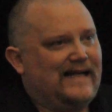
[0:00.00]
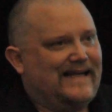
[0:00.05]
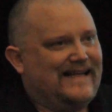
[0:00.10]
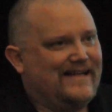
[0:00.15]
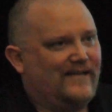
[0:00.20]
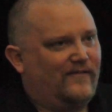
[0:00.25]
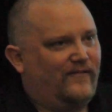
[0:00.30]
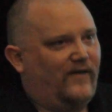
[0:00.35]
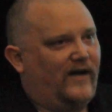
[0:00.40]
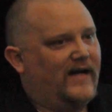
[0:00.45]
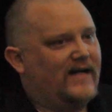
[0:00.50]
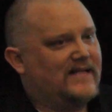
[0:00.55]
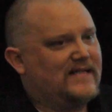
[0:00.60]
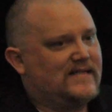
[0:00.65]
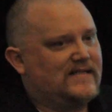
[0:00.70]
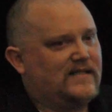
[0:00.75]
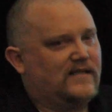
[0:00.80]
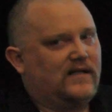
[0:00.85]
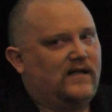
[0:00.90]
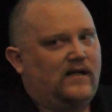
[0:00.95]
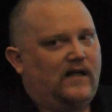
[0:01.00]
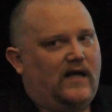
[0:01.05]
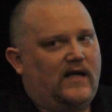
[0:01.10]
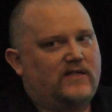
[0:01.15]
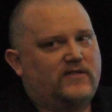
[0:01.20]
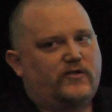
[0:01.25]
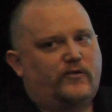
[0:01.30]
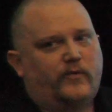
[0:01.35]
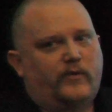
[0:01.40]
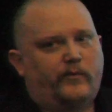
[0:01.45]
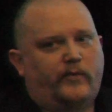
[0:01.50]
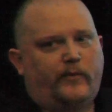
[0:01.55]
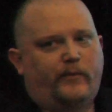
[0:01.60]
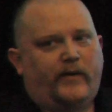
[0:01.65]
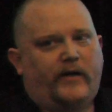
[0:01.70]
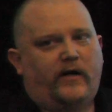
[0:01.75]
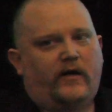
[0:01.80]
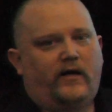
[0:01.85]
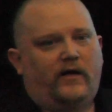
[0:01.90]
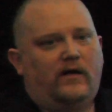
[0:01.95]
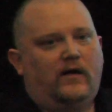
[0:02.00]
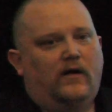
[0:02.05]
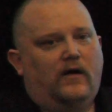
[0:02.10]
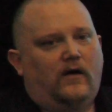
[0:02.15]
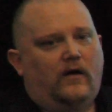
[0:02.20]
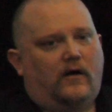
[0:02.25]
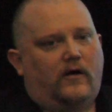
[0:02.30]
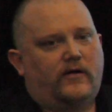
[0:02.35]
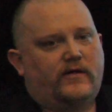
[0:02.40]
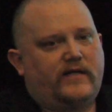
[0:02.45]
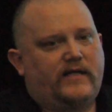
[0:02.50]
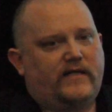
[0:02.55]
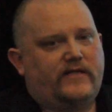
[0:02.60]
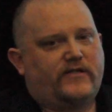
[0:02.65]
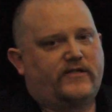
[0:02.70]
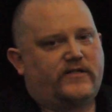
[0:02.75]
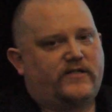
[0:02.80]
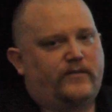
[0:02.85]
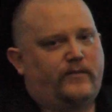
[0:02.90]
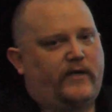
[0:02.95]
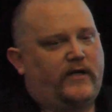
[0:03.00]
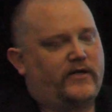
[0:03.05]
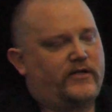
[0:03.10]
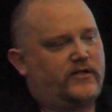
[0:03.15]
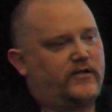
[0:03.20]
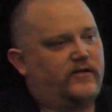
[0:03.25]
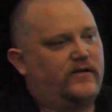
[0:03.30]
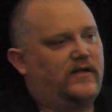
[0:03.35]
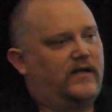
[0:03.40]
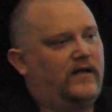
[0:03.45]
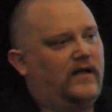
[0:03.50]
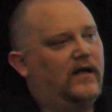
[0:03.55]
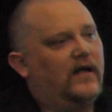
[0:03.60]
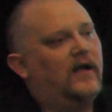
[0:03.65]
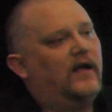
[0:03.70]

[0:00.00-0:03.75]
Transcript: devices in the classroom and preparing our teachers to make sure that